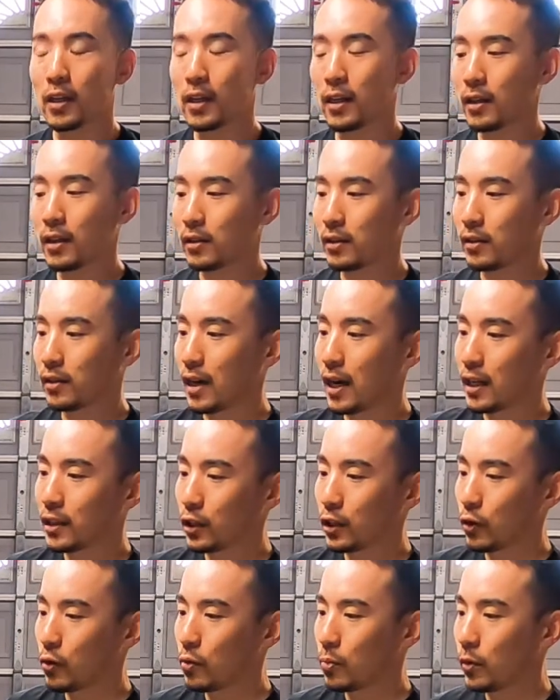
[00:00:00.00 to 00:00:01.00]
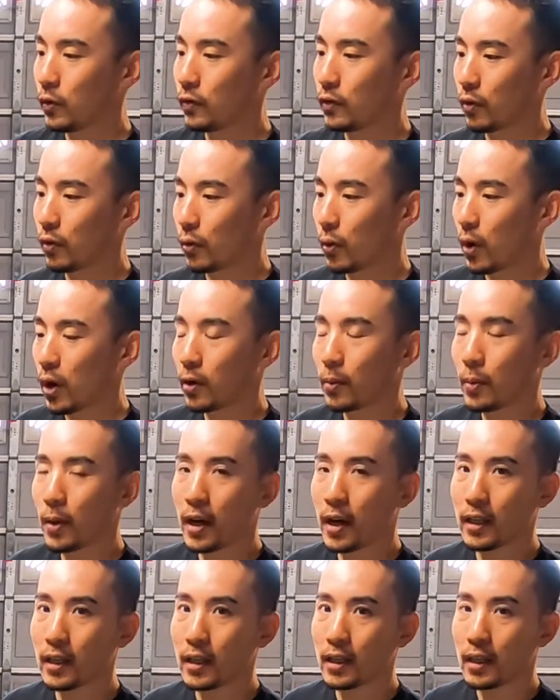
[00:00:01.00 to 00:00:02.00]
is to actually remove the throttle
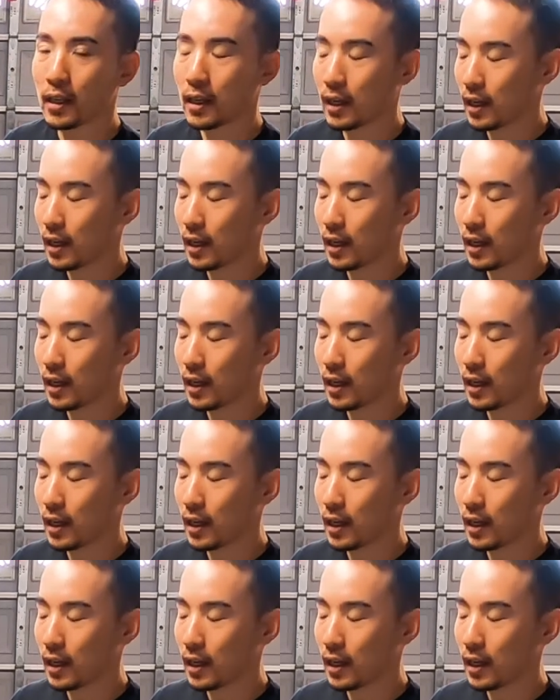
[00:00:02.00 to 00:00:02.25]
body